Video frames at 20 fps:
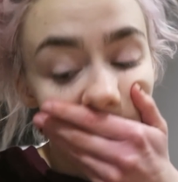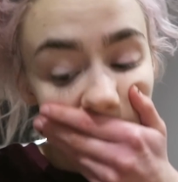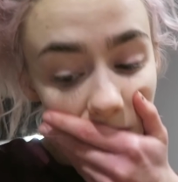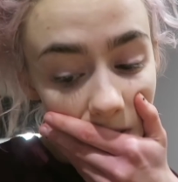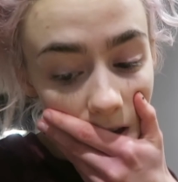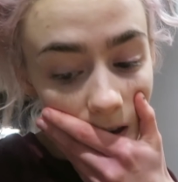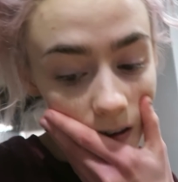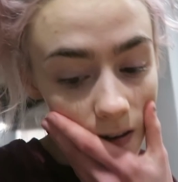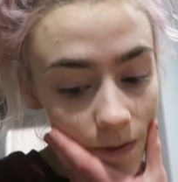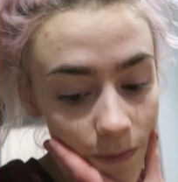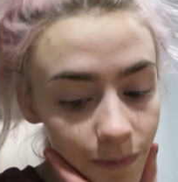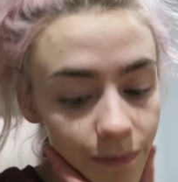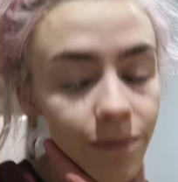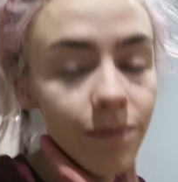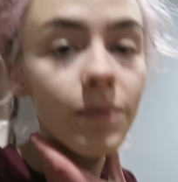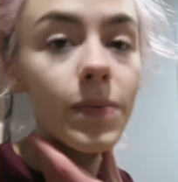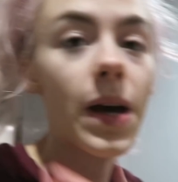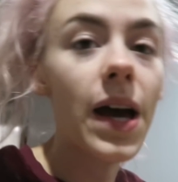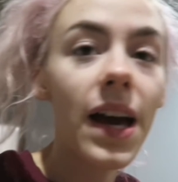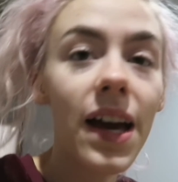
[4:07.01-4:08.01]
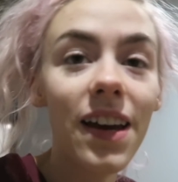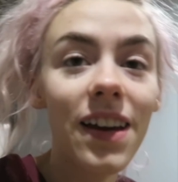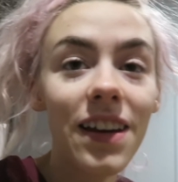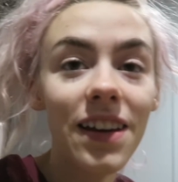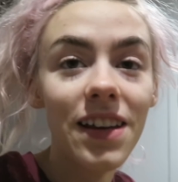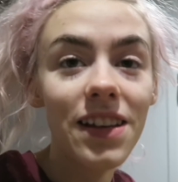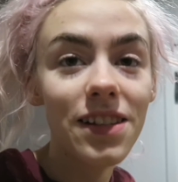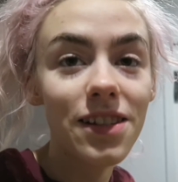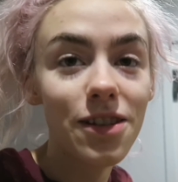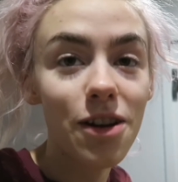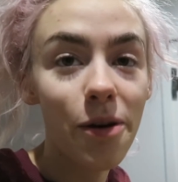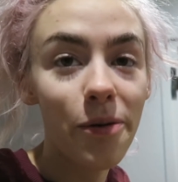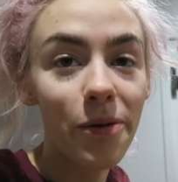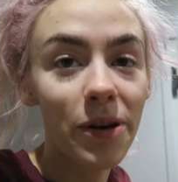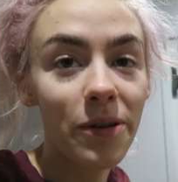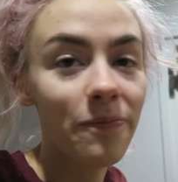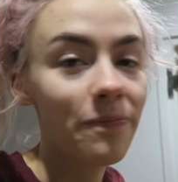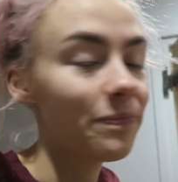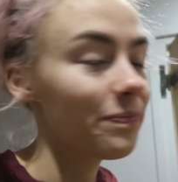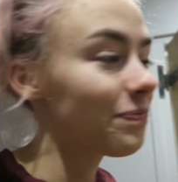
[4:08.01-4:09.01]
yeah, but hey, it's
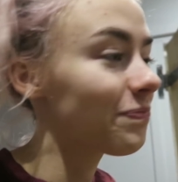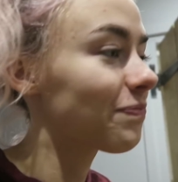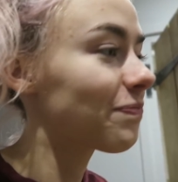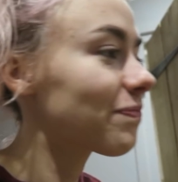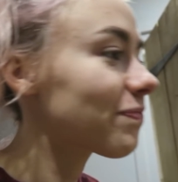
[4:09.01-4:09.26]
snowing.